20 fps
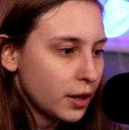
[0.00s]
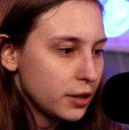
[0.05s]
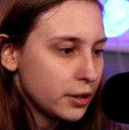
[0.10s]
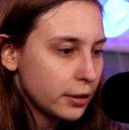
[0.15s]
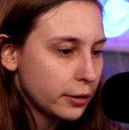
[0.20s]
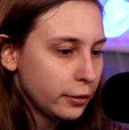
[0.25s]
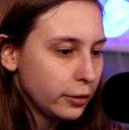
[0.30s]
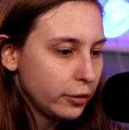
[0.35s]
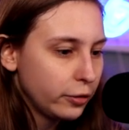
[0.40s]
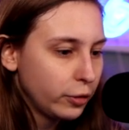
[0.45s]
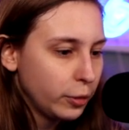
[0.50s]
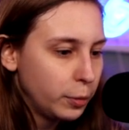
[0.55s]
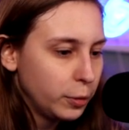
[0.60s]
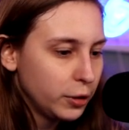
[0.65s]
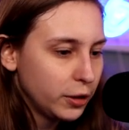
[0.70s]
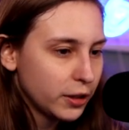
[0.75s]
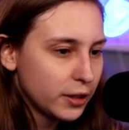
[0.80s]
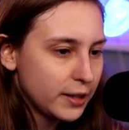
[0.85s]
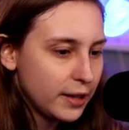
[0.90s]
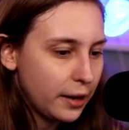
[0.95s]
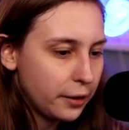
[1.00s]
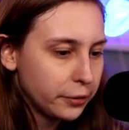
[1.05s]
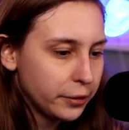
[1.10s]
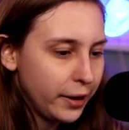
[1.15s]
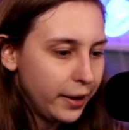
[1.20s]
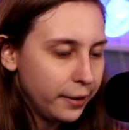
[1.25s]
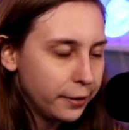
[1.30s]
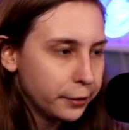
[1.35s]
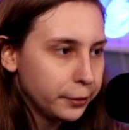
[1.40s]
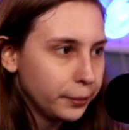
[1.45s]
So if we put this down
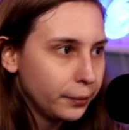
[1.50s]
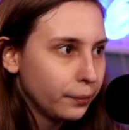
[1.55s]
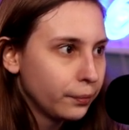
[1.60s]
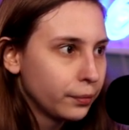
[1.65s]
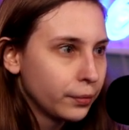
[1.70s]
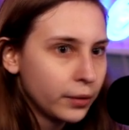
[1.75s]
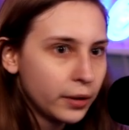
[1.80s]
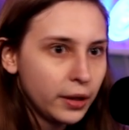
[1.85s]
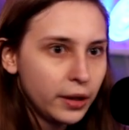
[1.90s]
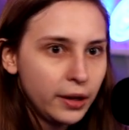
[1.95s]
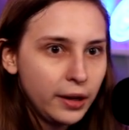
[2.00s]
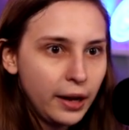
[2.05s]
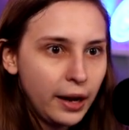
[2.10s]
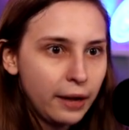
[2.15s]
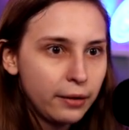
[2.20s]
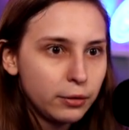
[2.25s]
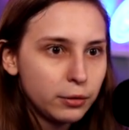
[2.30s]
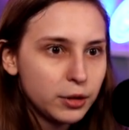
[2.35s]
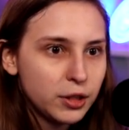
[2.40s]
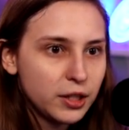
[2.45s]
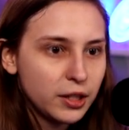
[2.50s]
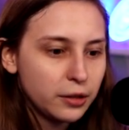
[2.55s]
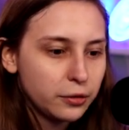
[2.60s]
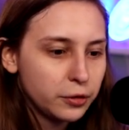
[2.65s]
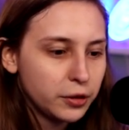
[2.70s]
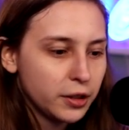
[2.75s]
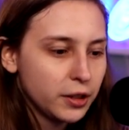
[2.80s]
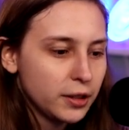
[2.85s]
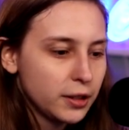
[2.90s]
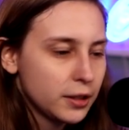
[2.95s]
now, and we would
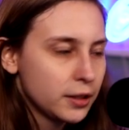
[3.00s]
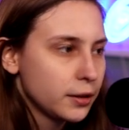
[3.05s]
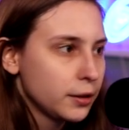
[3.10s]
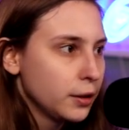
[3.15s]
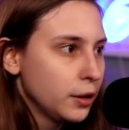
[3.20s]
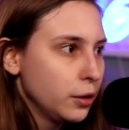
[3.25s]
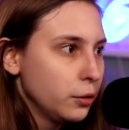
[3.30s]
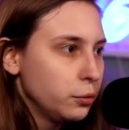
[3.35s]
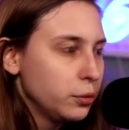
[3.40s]
save this,